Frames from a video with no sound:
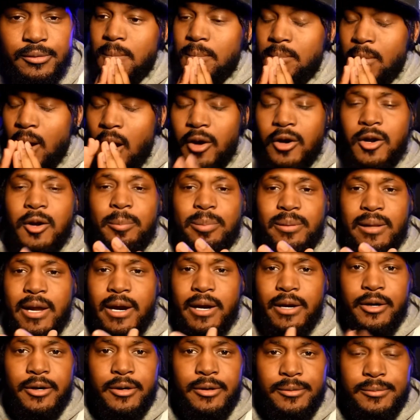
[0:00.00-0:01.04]

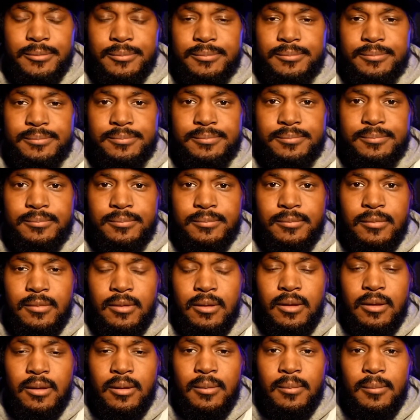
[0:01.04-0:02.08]
Markiplier
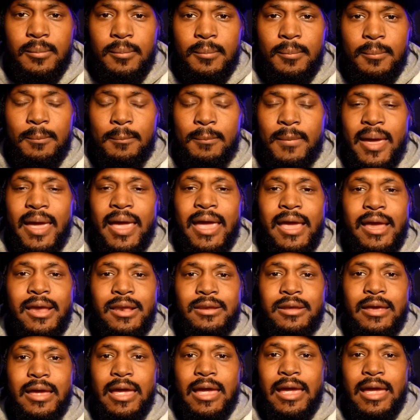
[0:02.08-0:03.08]
made,